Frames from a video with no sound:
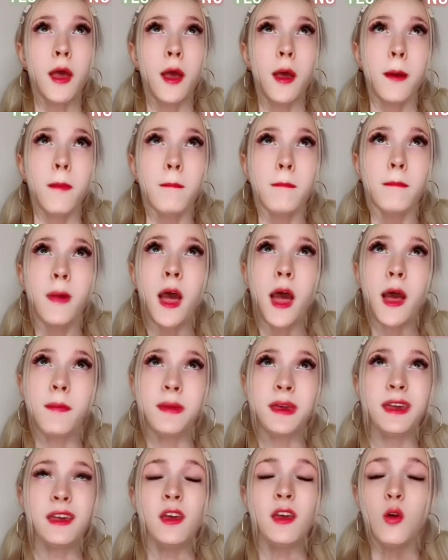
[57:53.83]
Mommy,
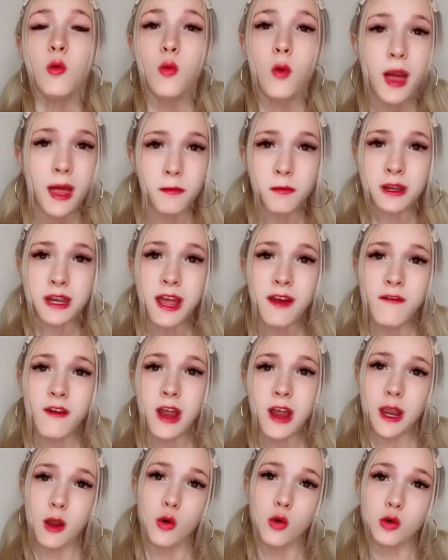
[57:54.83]
why whenever I
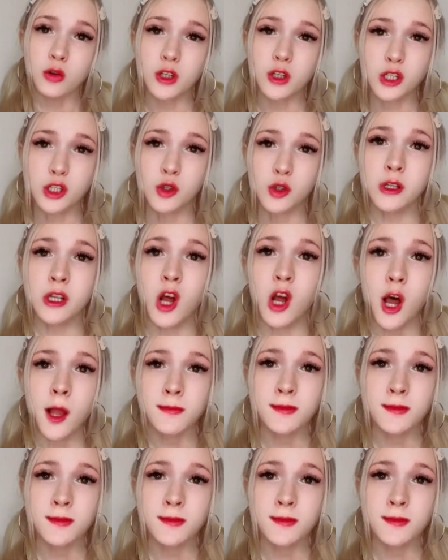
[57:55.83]
hold onto an object...